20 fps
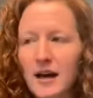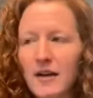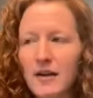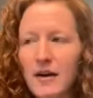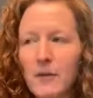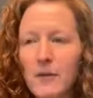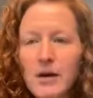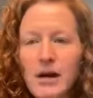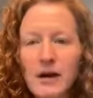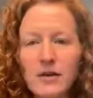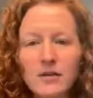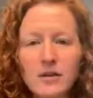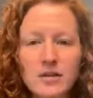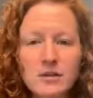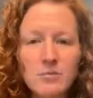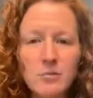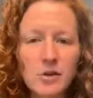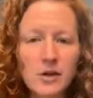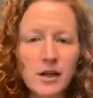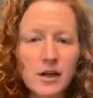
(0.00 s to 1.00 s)
went out
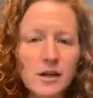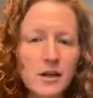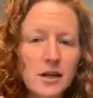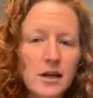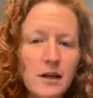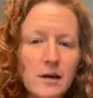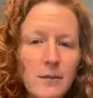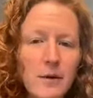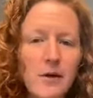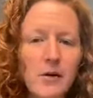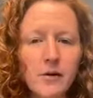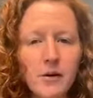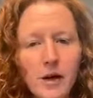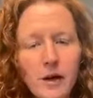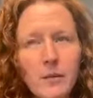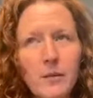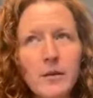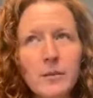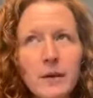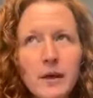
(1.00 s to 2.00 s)
this morning thinking about, okay,
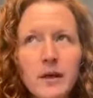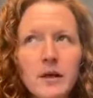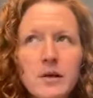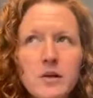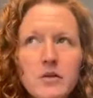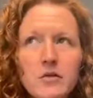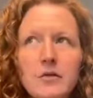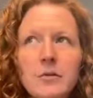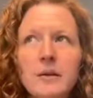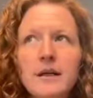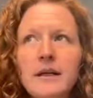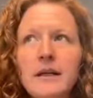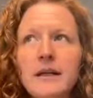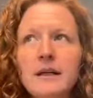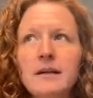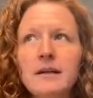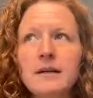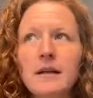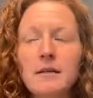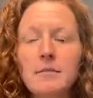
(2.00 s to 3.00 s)
what am I going to do for my
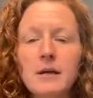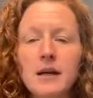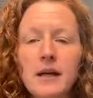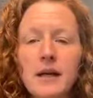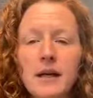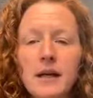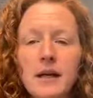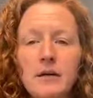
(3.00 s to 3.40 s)
daily den meeting?